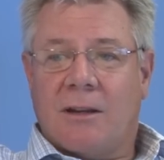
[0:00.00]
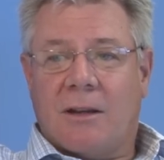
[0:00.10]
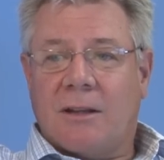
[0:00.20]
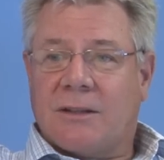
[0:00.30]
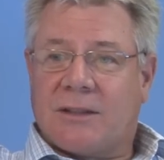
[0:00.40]

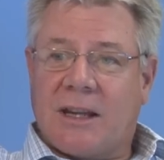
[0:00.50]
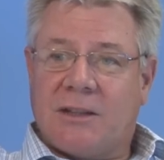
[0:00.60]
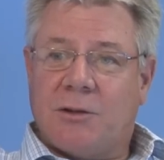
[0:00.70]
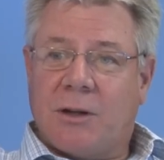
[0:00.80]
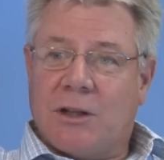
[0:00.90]
Yeah, in the
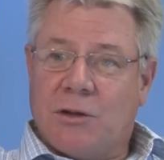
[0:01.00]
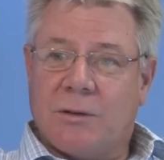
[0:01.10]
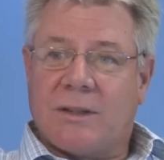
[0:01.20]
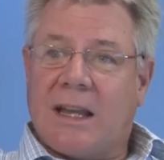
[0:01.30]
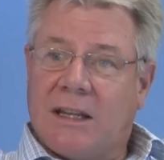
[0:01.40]
States you can
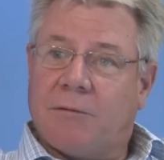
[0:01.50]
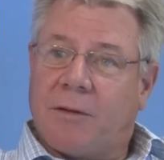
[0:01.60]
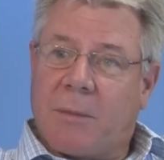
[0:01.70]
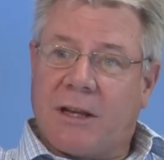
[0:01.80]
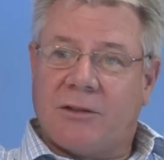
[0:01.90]
use that
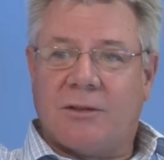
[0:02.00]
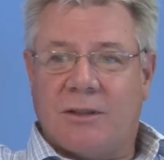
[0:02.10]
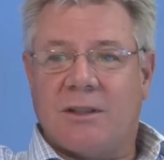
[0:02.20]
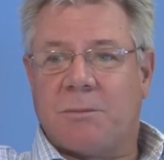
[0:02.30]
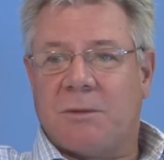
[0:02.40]
information
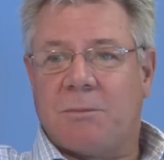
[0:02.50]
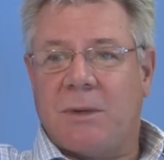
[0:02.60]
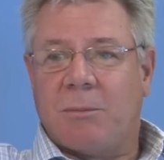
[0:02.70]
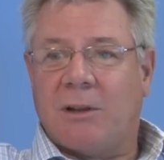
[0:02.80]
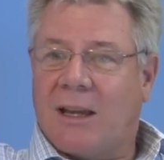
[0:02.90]
to dismiss
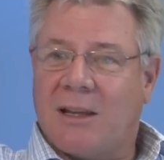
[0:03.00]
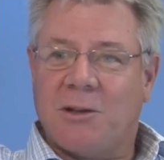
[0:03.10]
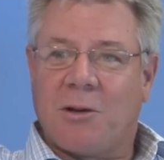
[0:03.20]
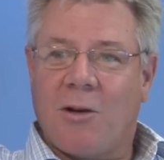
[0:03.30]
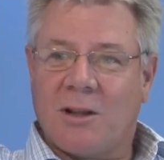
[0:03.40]
people. Here
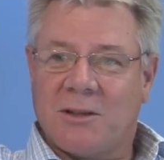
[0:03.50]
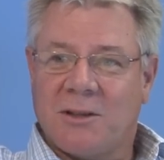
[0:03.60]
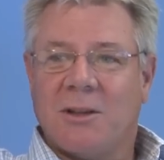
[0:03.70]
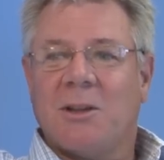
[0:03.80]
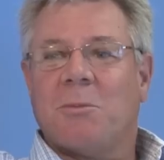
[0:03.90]
you can't,
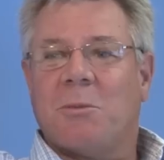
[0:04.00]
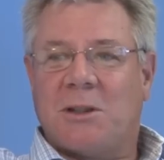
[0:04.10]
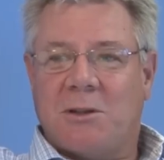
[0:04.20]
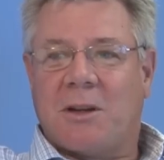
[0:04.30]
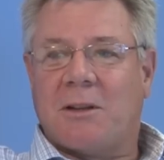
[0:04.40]

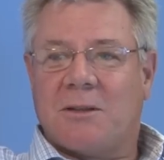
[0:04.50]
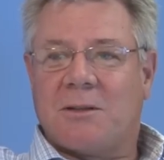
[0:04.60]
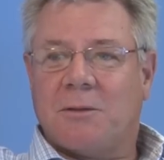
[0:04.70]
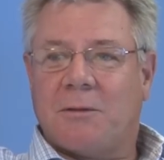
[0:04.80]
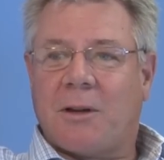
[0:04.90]
but you can
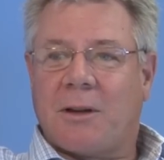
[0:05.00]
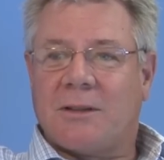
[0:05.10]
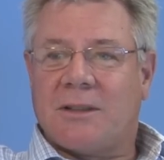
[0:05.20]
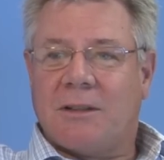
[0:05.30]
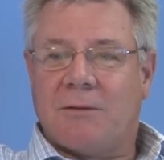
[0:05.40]
still
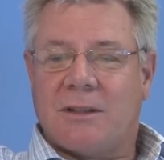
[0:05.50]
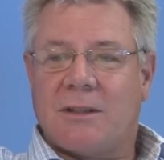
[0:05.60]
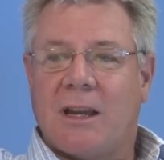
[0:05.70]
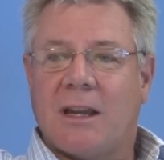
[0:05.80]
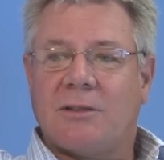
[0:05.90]
focus the
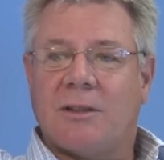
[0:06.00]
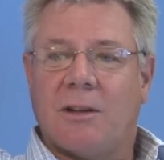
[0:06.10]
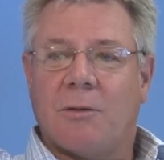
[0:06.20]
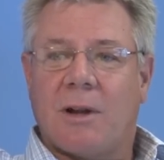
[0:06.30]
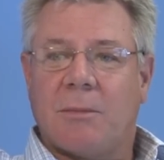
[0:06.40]
investigation
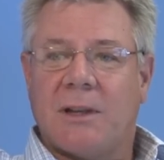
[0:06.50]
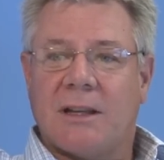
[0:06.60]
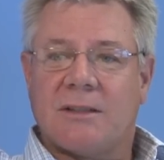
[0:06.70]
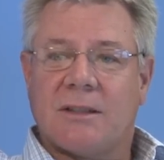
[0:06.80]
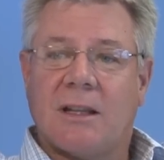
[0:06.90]
in the right place.